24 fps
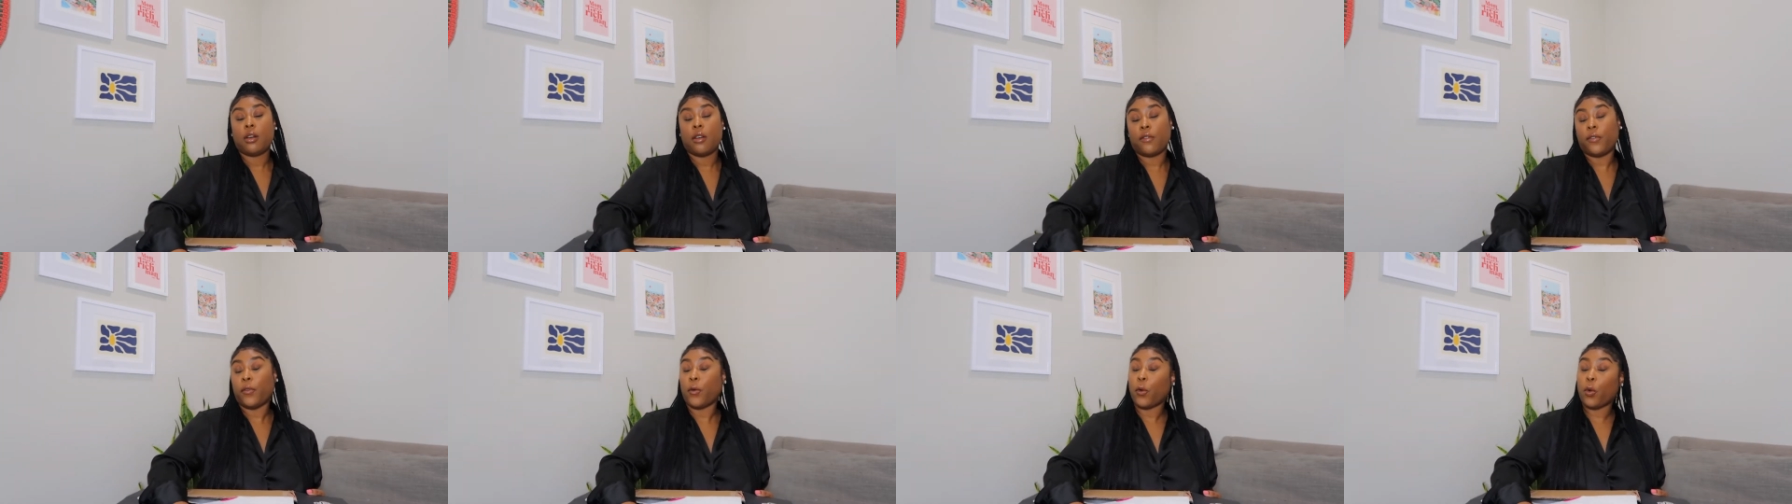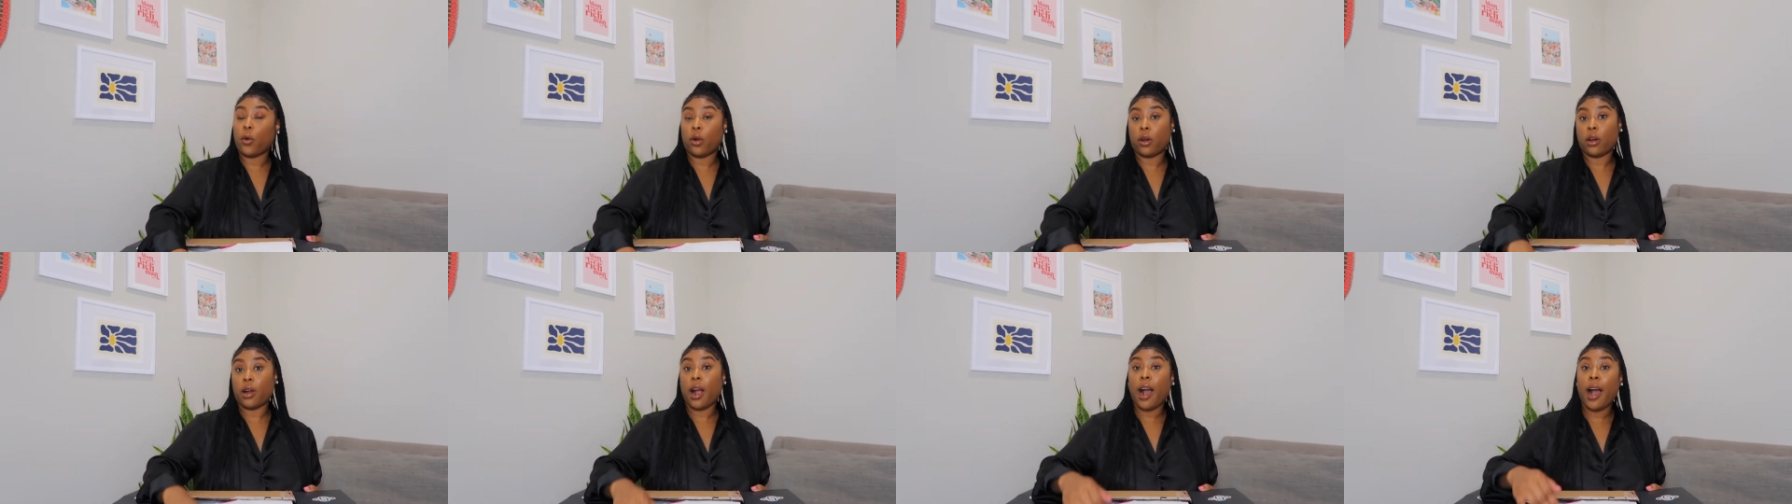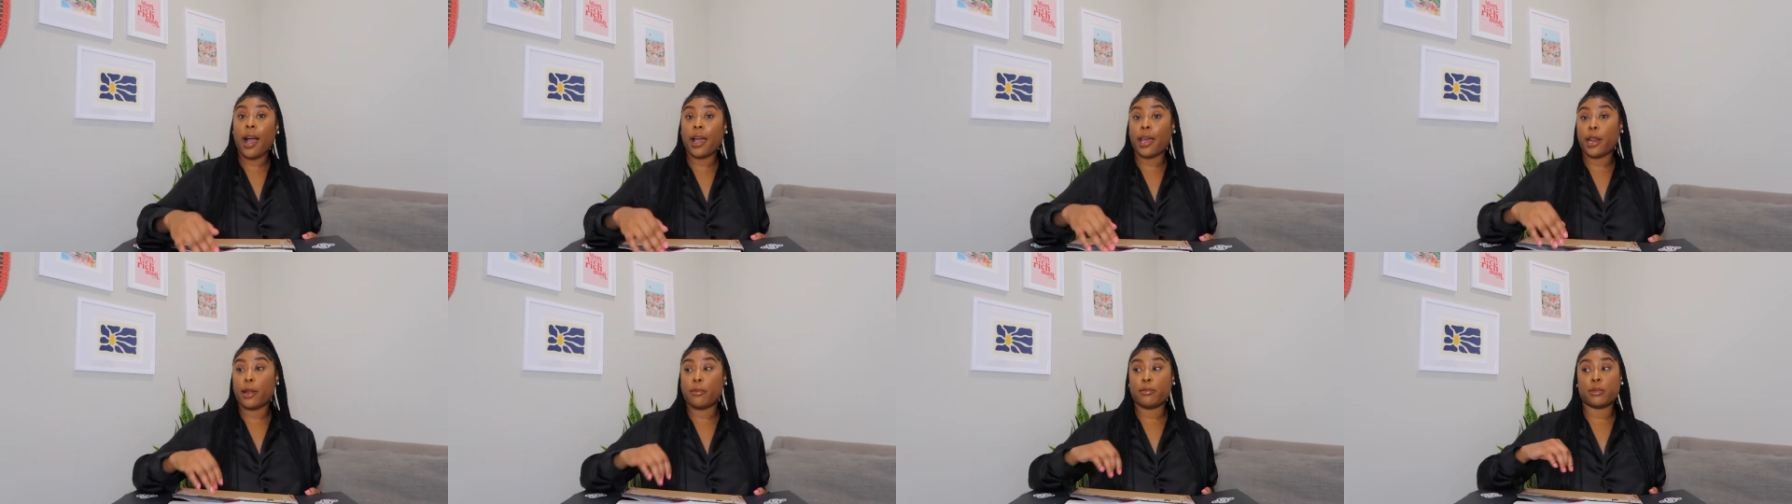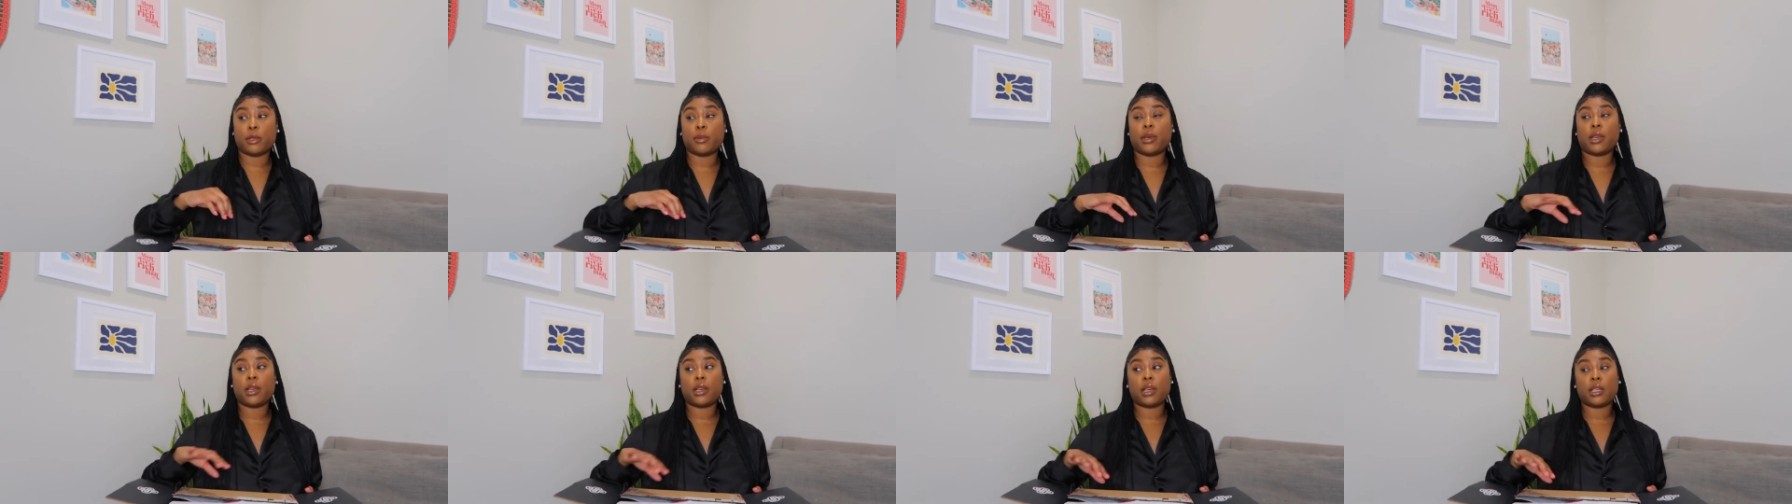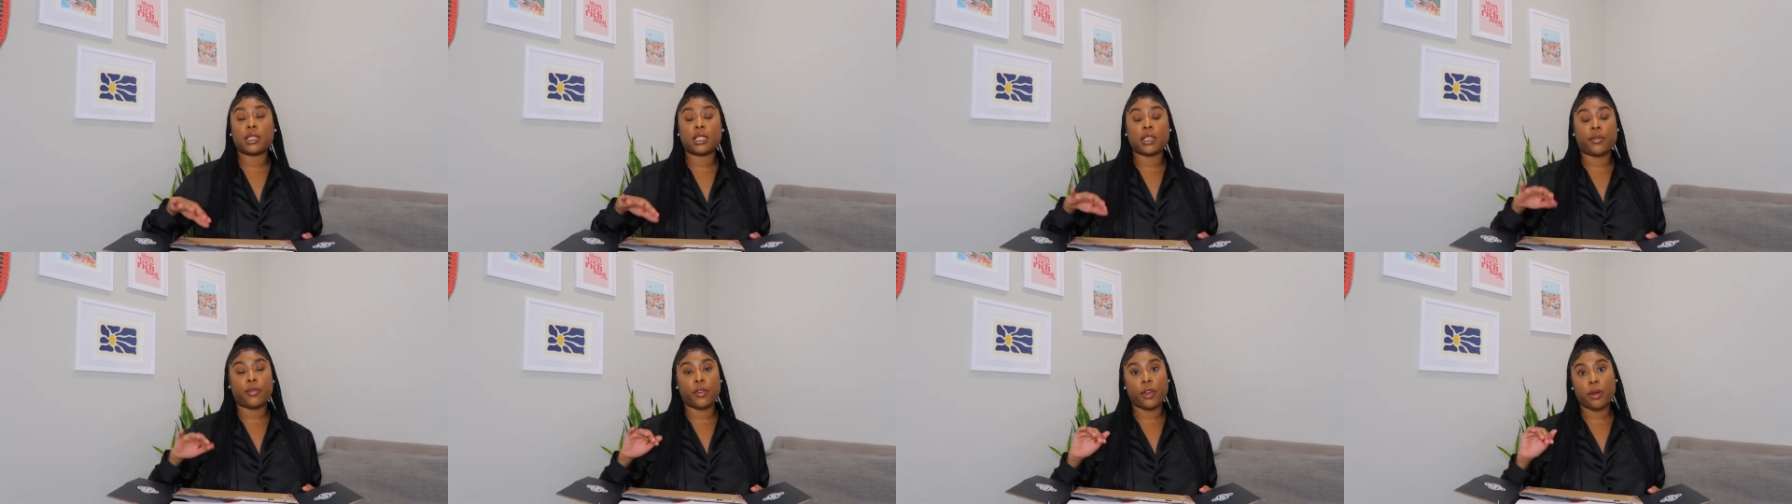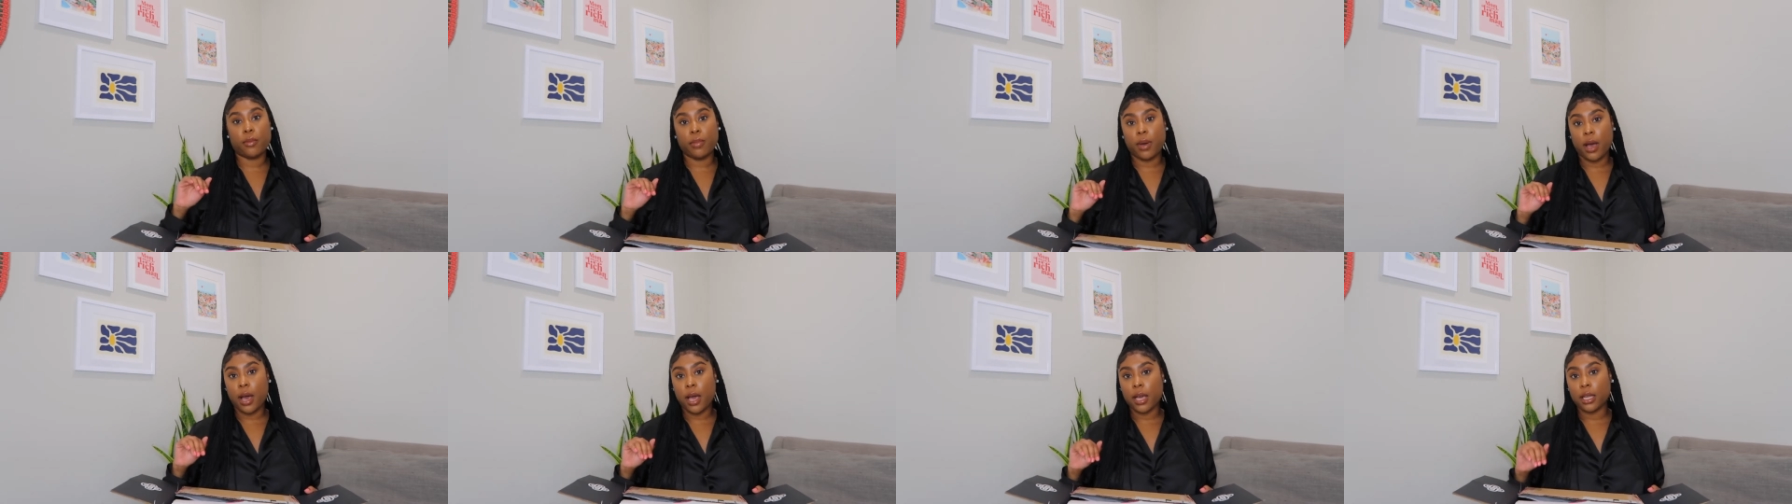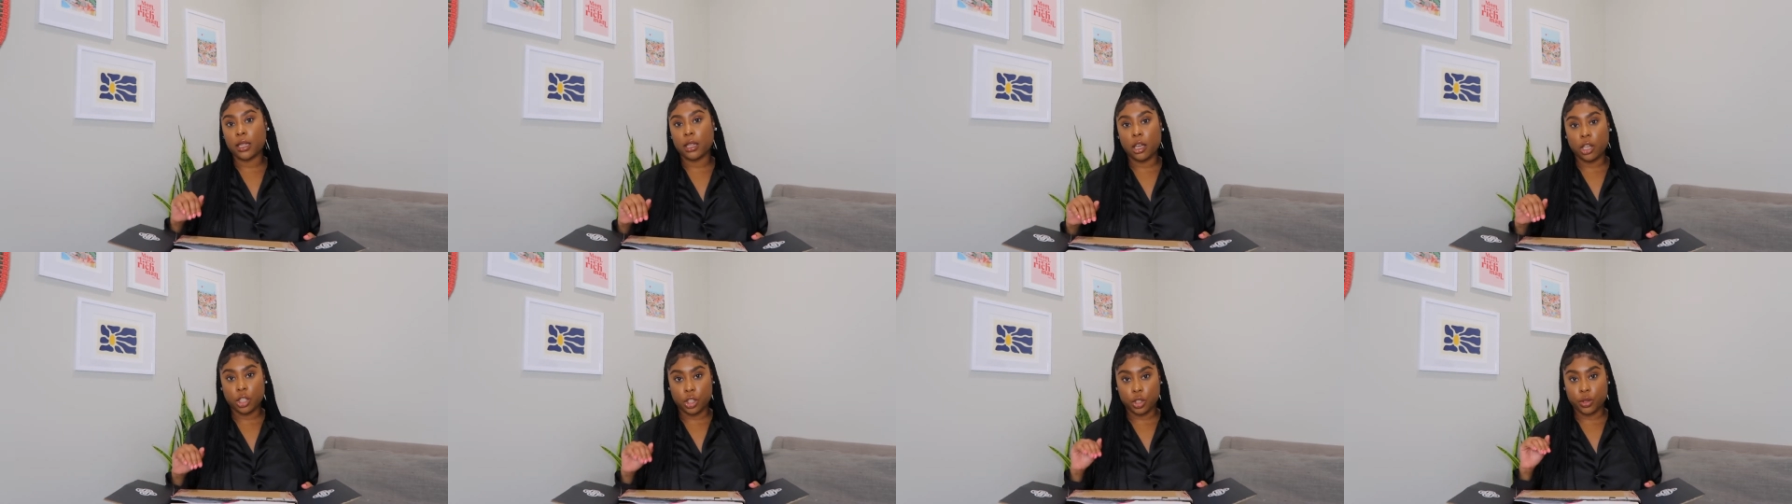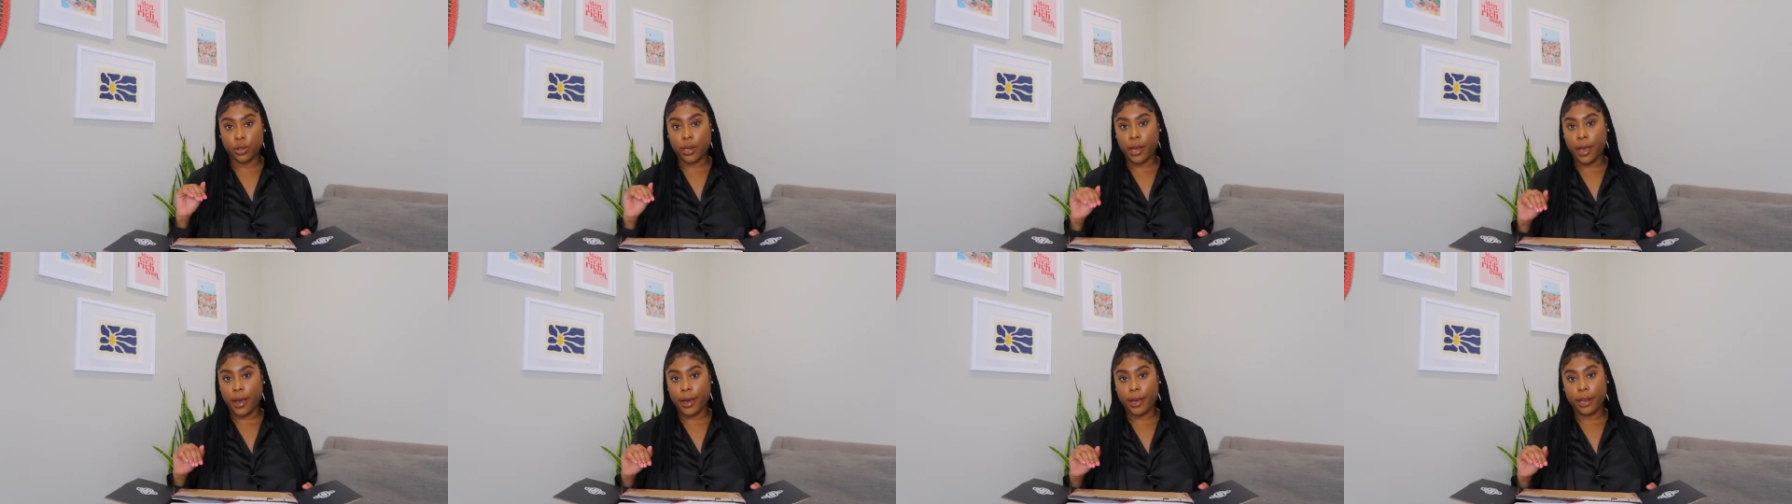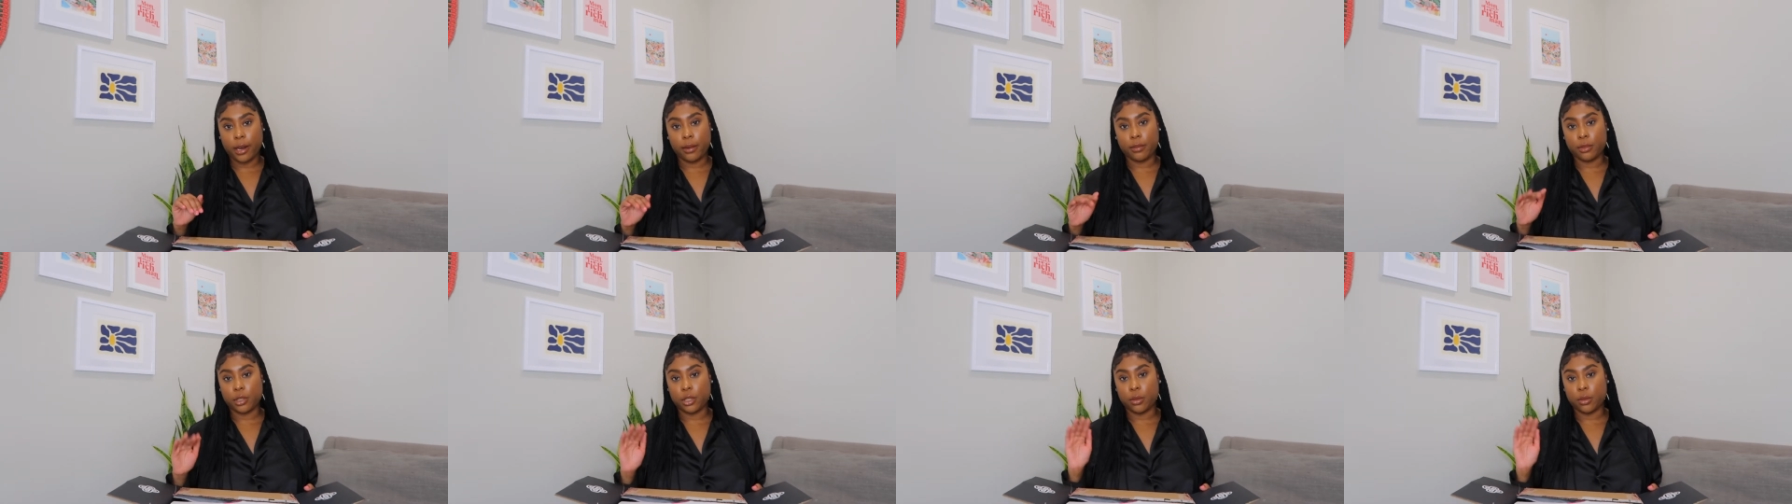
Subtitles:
for items, because if you're buying luxury items,